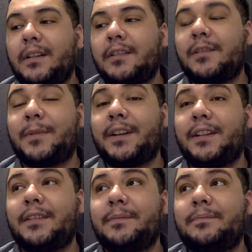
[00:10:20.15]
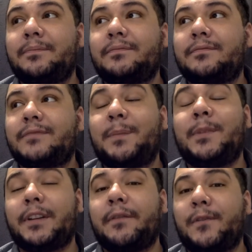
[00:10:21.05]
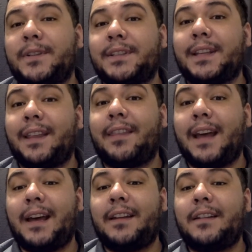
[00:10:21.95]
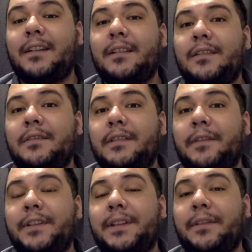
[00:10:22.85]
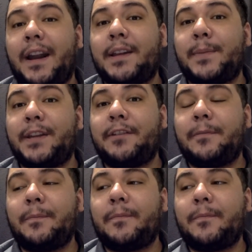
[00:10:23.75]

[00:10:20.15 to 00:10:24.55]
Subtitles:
So I'm looking forward to seeing that, if it's ever animated.